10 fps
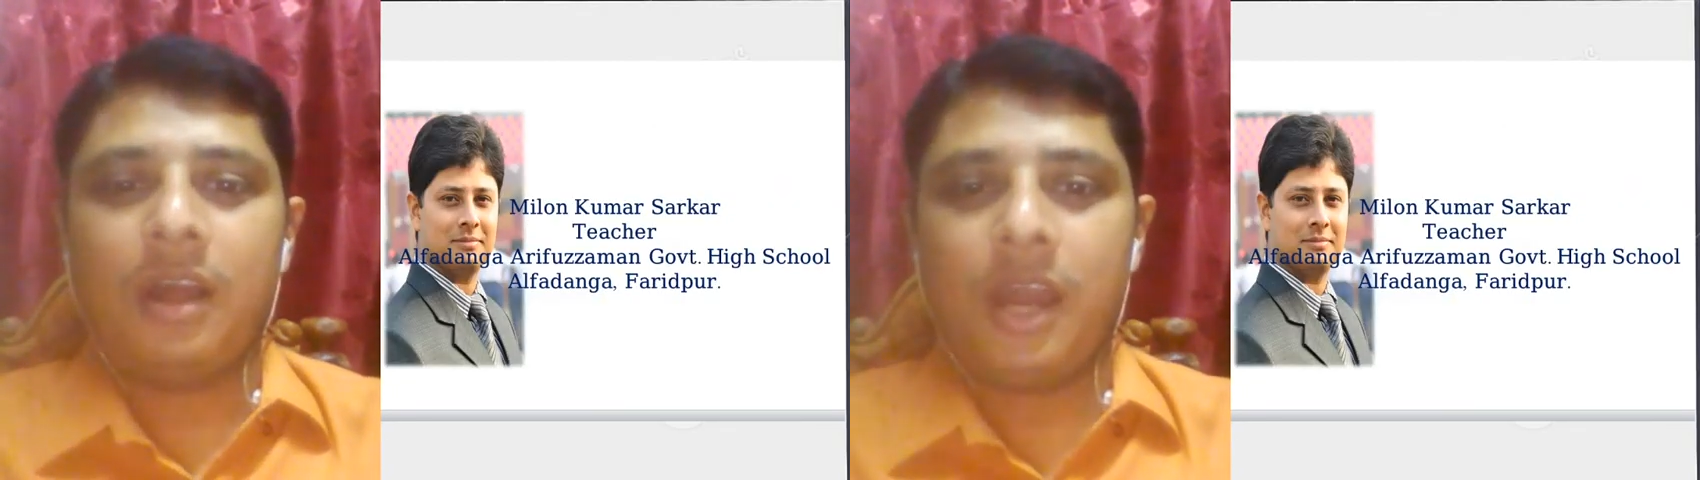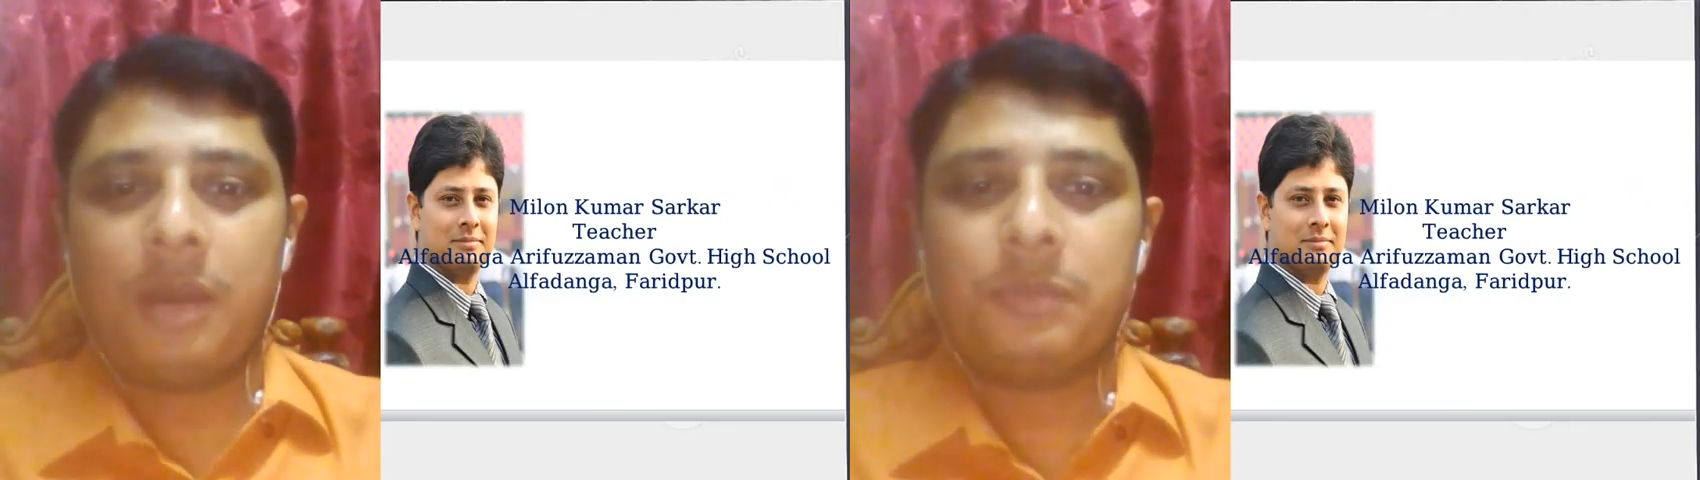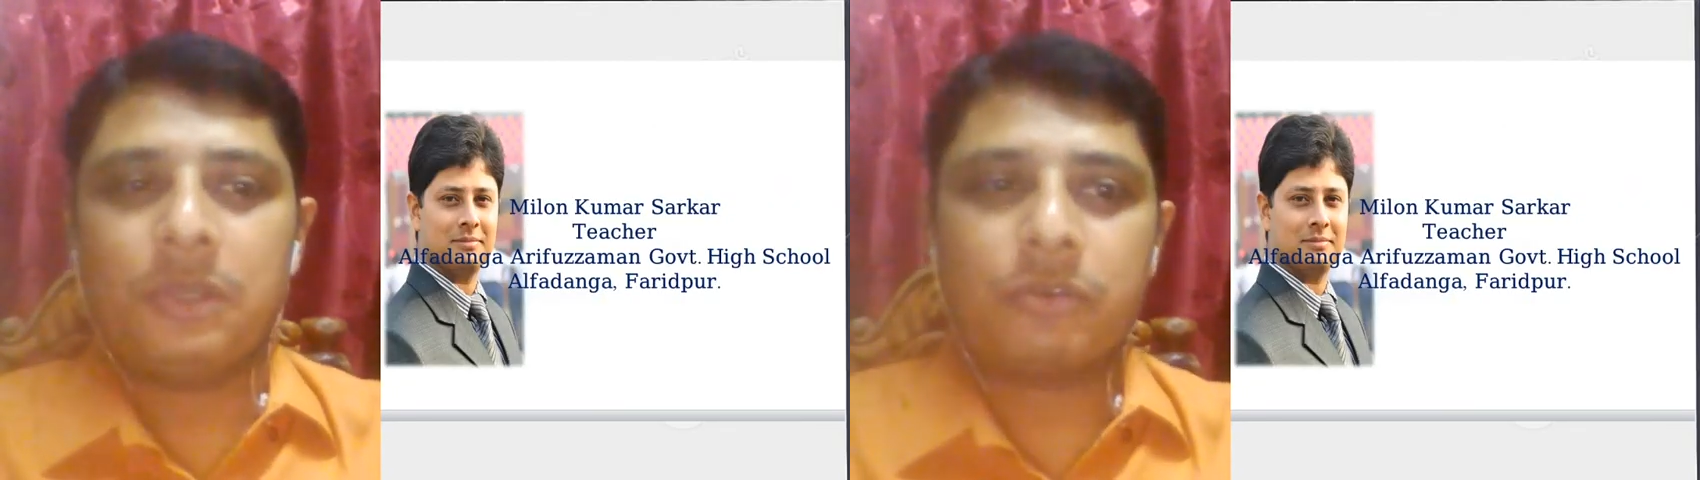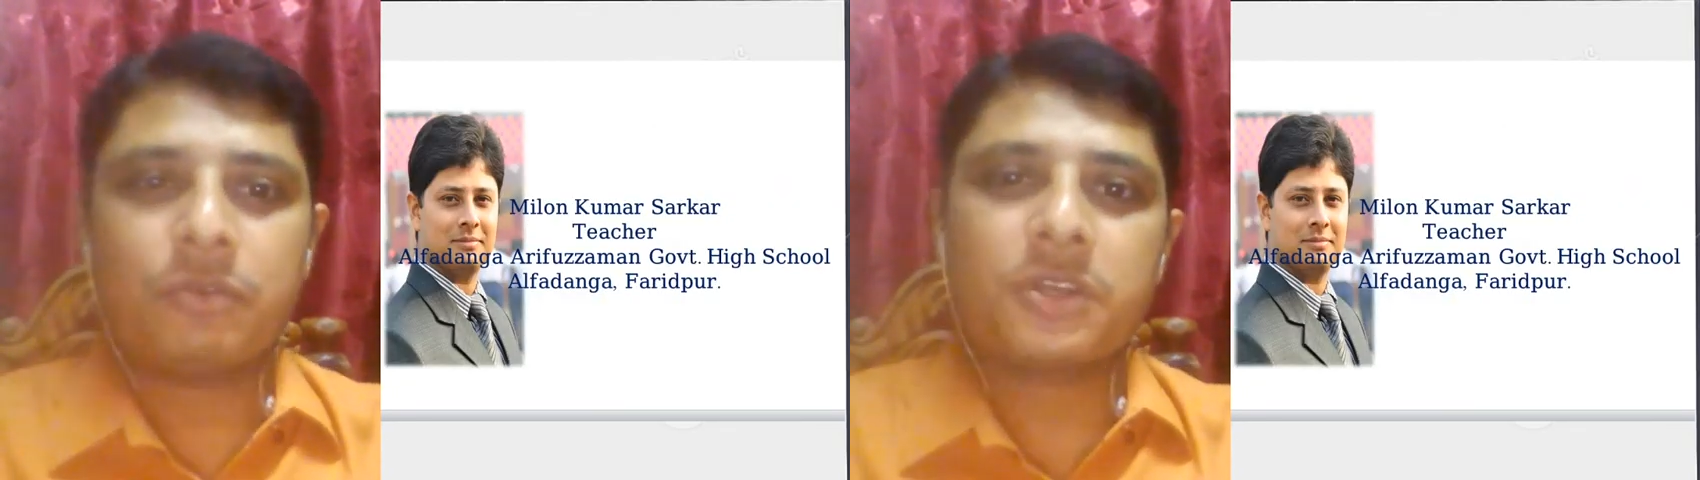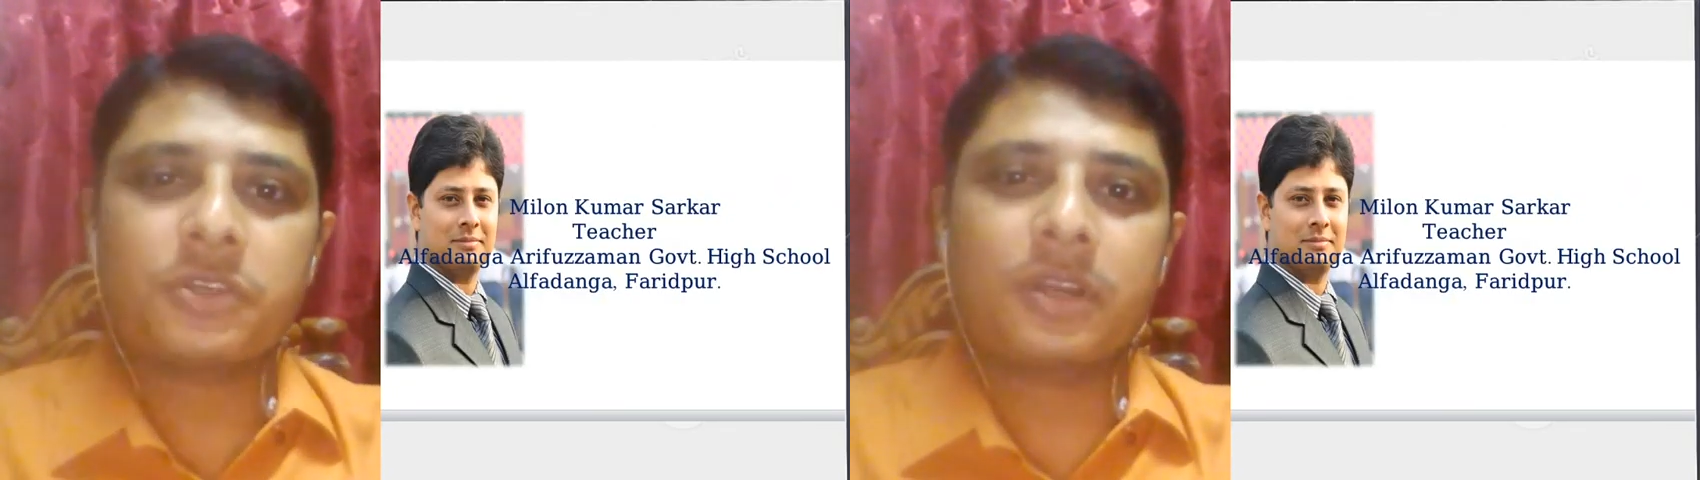I am Milon
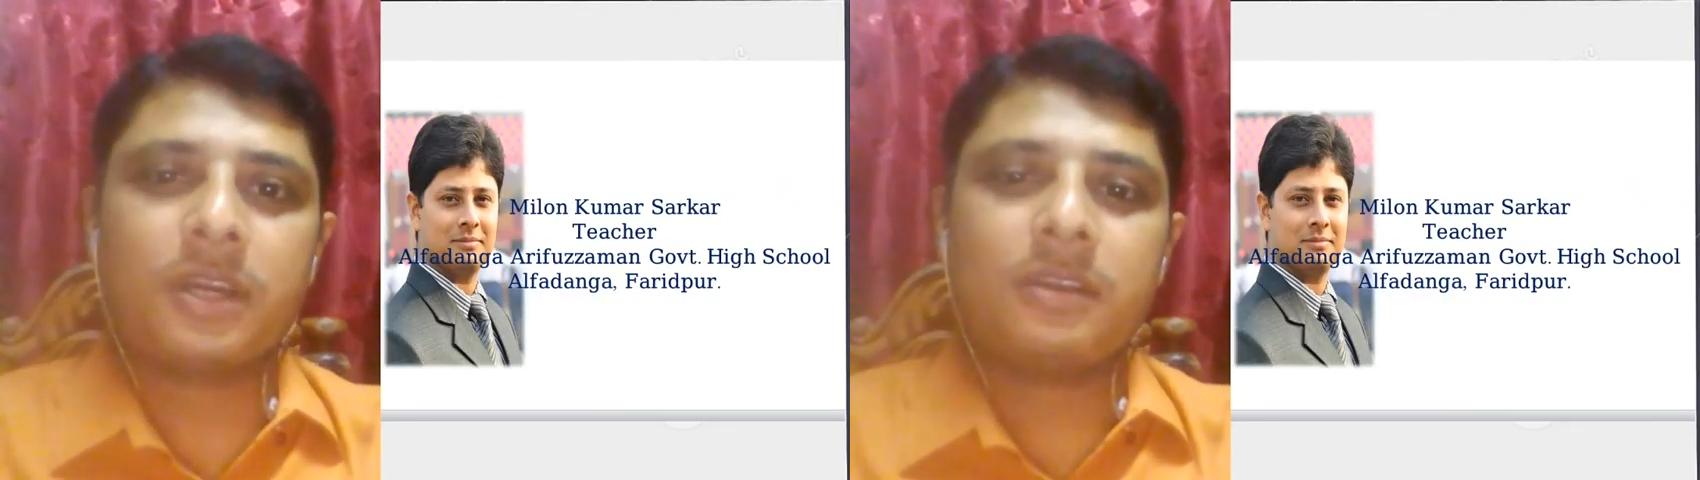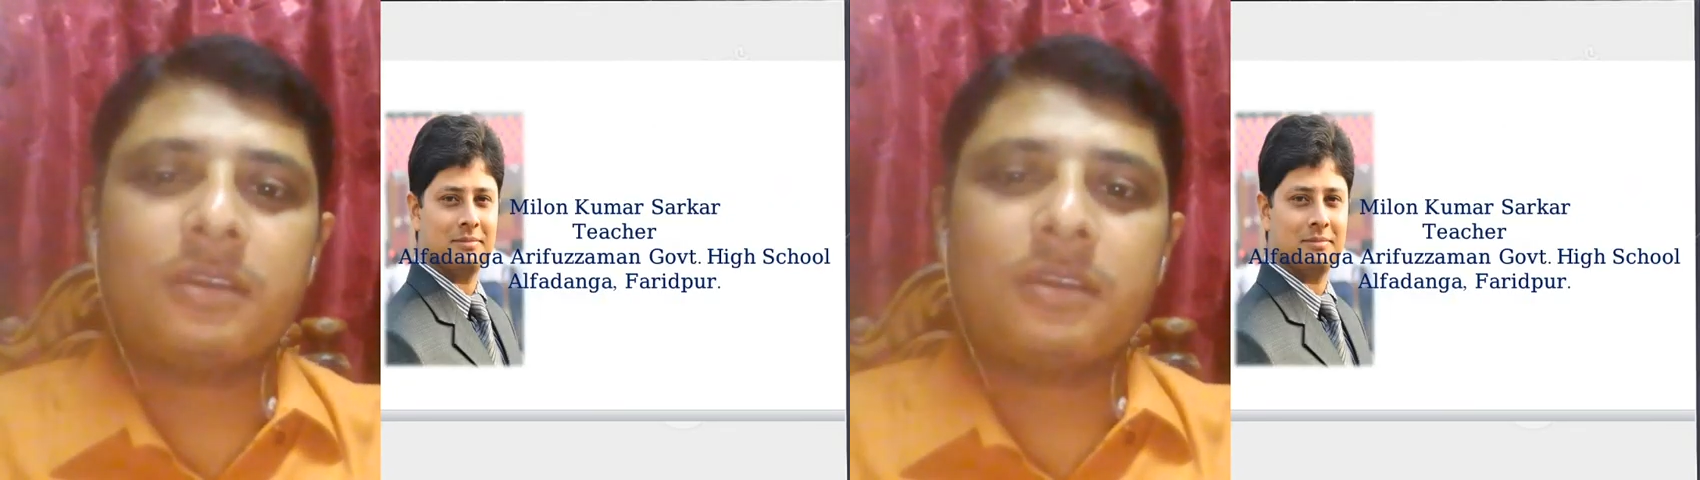Kumar Sarkar,